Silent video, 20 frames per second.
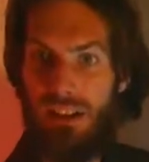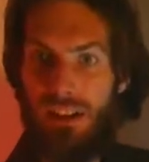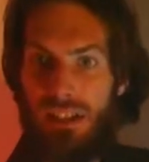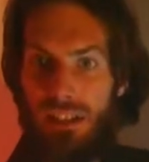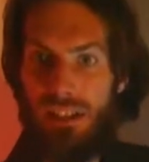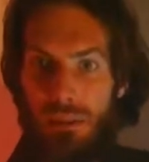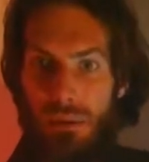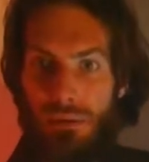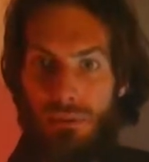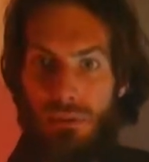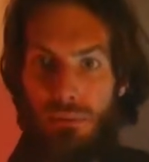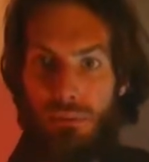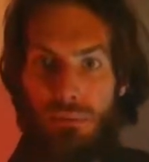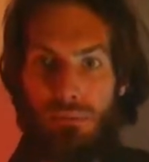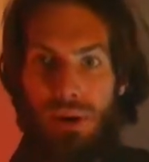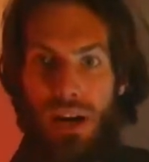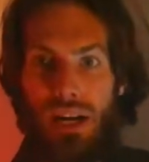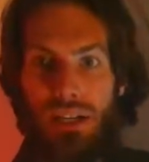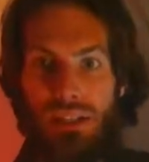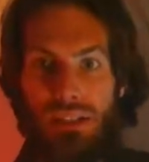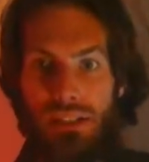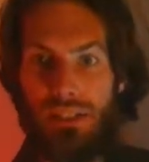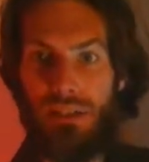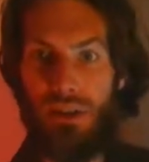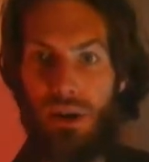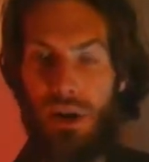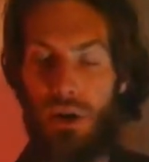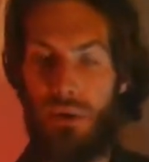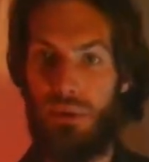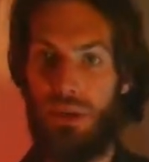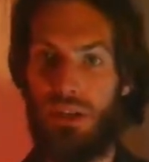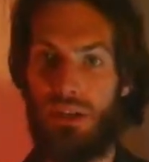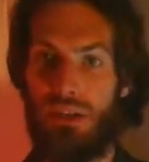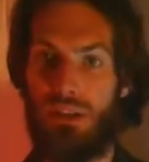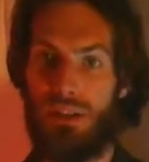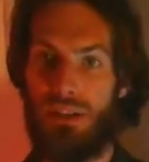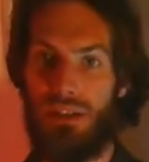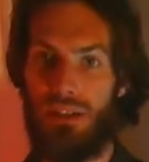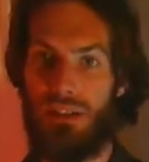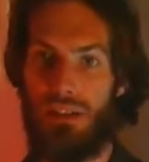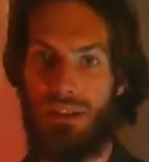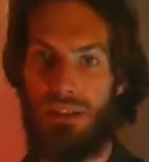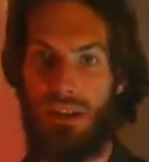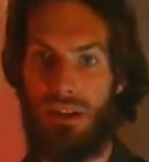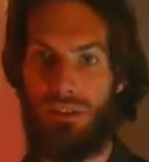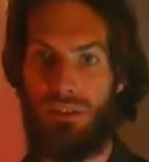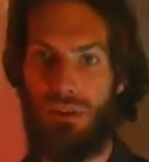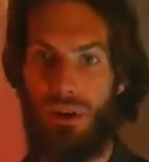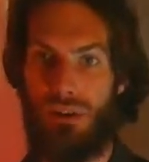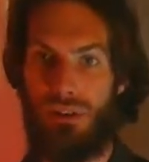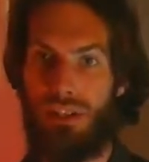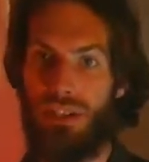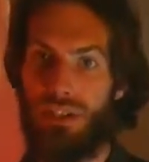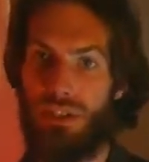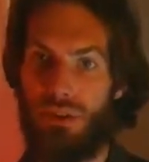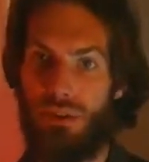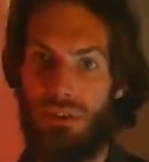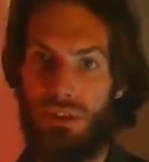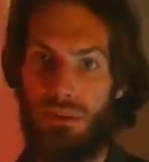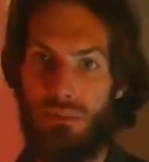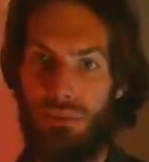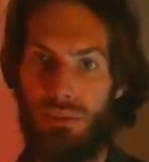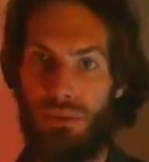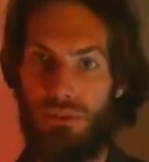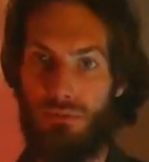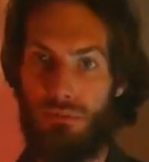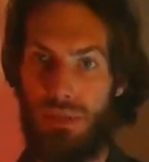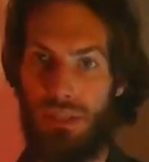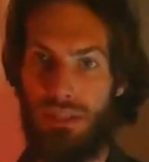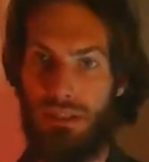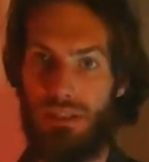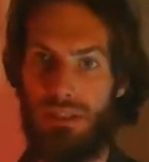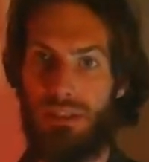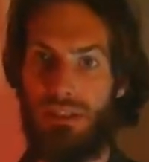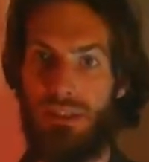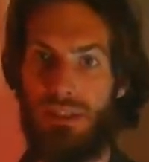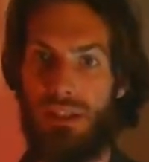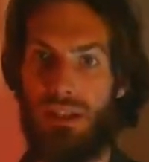Some of you have been practicing all week. Are you already showing improvement?